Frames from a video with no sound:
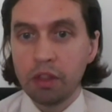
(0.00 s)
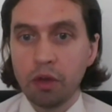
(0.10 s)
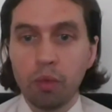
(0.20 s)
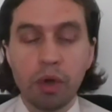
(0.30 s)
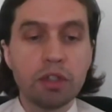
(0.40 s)

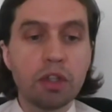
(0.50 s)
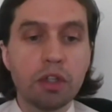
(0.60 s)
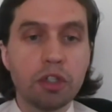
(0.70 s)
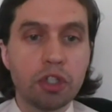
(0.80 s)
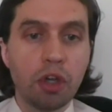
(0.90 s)
The ones
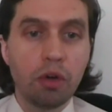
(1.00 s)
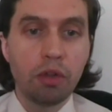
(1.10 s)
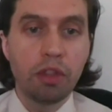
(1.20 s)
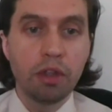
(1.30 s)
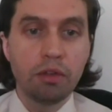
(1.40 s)
that
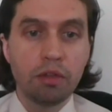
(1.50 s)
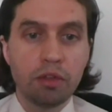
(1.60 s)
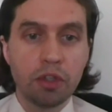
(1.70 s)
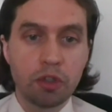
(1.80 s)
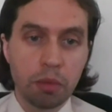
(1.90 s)
show that
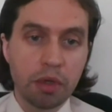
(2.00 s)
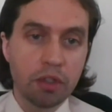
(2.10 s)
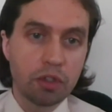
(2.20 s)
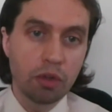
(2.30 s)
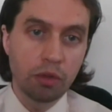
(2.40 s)

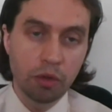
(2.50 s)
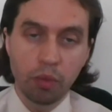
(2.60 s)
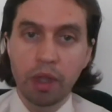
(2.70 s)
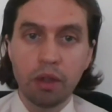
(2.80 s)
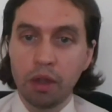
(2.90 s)
distributed solar
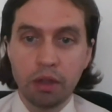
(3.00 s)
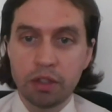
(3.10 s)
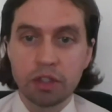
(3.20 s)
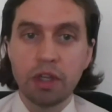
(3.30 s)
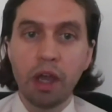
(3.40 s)

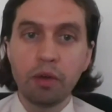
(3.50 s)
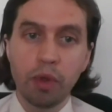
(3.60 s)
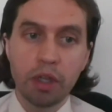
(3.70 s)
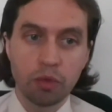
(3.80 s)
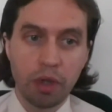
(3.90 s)
does not
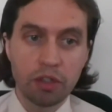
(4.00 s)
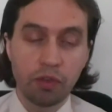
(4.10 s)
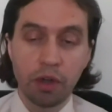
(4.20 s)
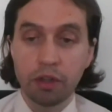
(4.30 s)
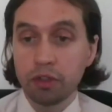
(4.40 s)
raise rates
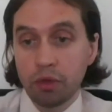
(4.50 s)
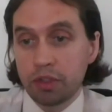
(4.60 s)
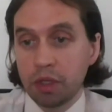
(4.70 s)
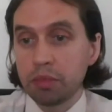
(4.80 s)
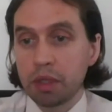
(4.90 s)
for others, or
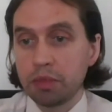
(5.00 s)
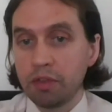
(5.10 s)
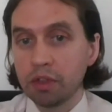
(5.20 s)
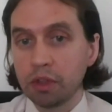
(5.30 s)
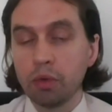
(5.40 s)
sometimes
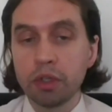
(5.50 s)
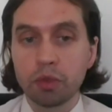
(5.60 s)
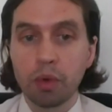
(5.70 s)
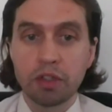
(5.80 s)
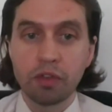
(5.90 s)
even
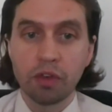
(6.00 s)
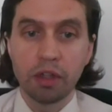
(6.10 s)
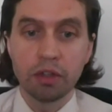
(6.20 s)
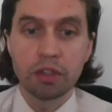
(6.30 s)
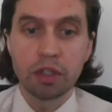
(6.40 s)
lowers rates for
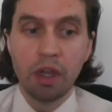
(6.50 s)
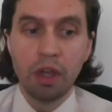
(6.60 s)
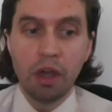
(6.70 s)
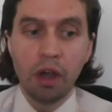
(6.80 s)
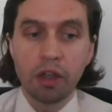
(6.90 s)
others,
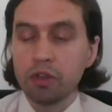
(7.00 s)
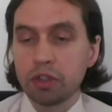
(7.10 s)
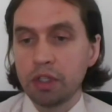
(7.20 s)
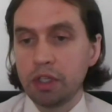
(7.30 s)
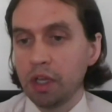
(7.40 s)
are
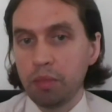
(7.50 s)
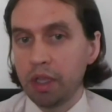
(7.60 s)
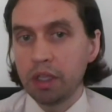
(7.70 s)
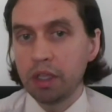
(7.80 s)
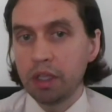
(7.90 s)
usually done by
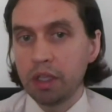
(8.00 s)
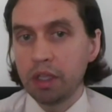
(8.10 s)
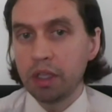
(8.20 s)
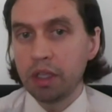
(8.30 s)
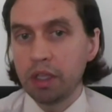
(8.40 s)

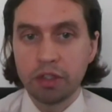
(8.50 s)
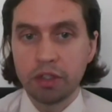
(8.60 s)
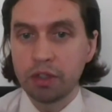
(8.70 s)
independent parties.